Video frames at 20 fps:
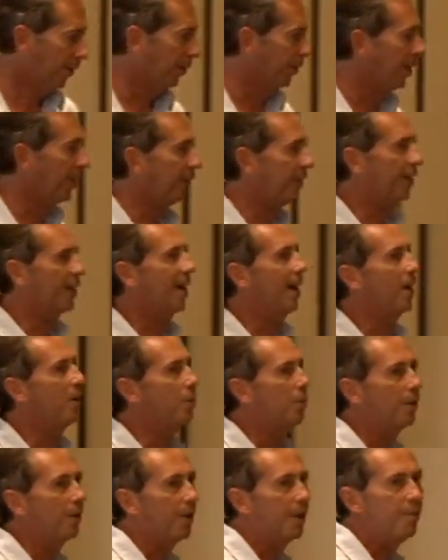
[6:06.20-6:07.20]
to
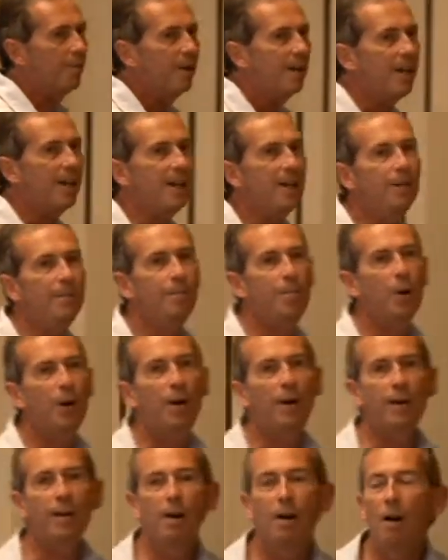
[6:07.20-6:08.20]
indicate what I mean by